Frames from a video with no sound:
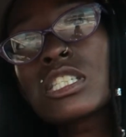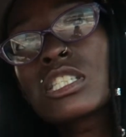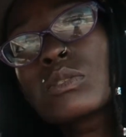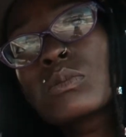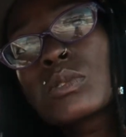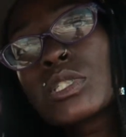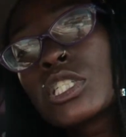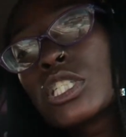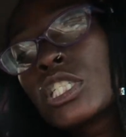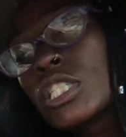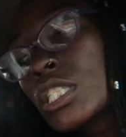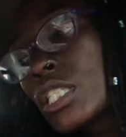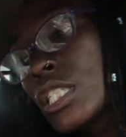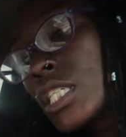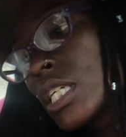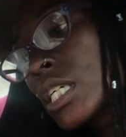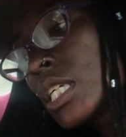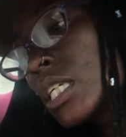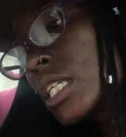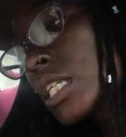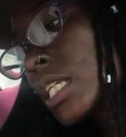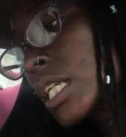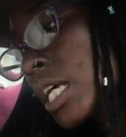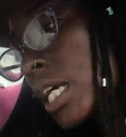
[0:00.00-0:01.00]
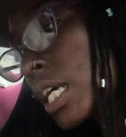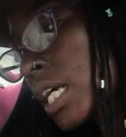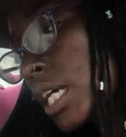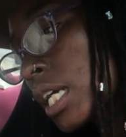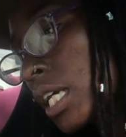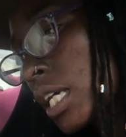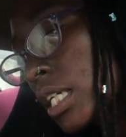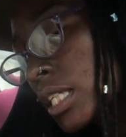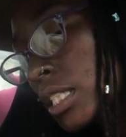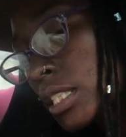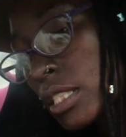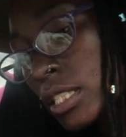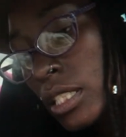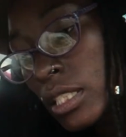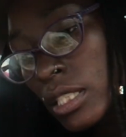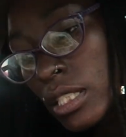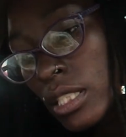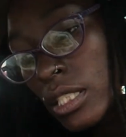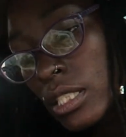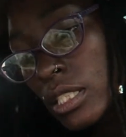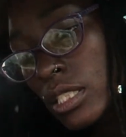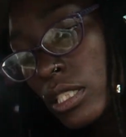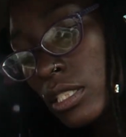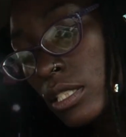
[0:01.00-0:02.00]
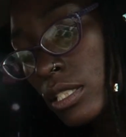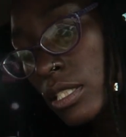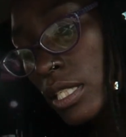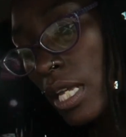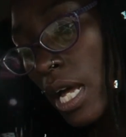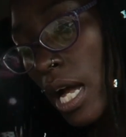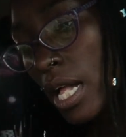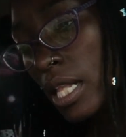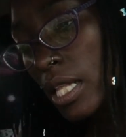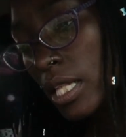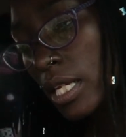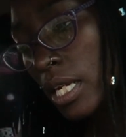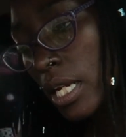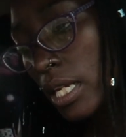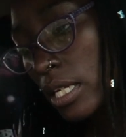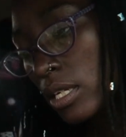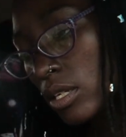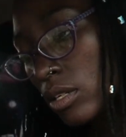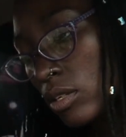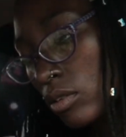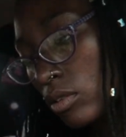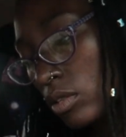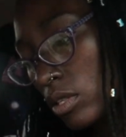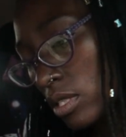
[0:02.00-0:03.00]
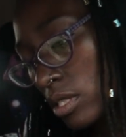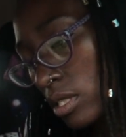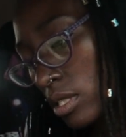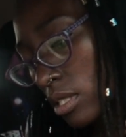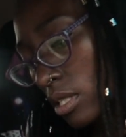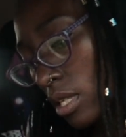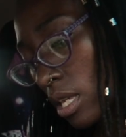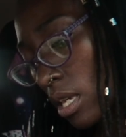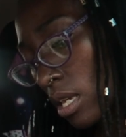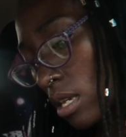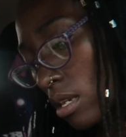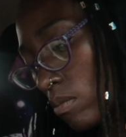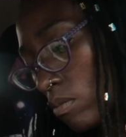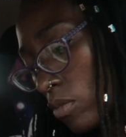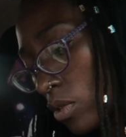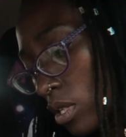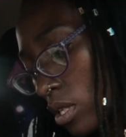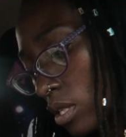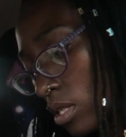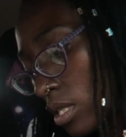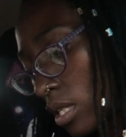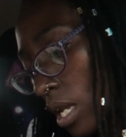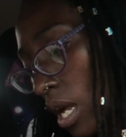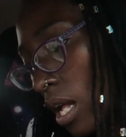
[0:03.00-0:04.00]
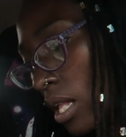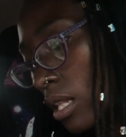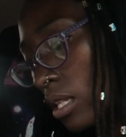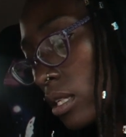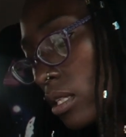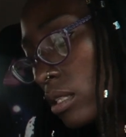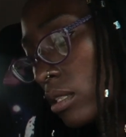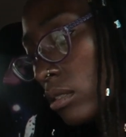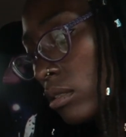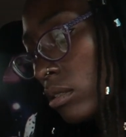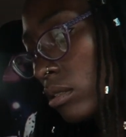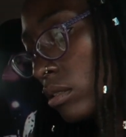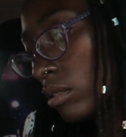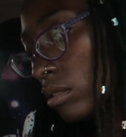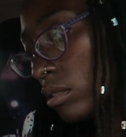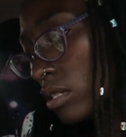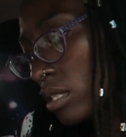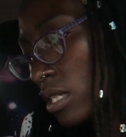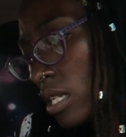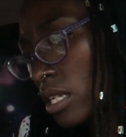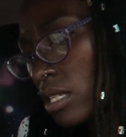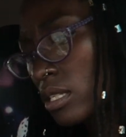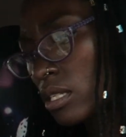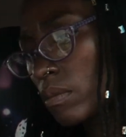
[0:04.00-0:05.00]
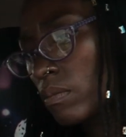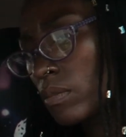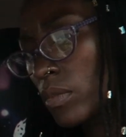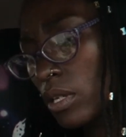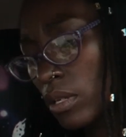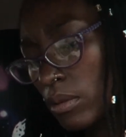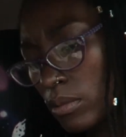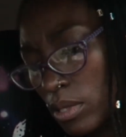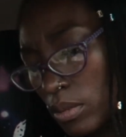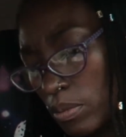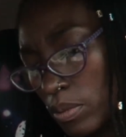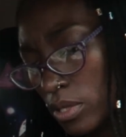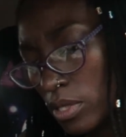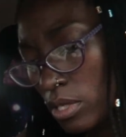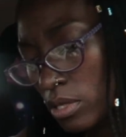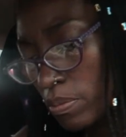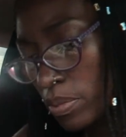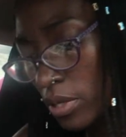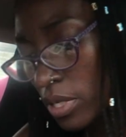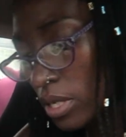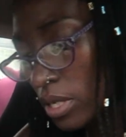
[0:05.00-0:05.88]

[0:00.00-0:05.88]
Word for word: this is what she's looking like. This is a little salad. I didn't know that came with a salad. Or is that something I'm supposed to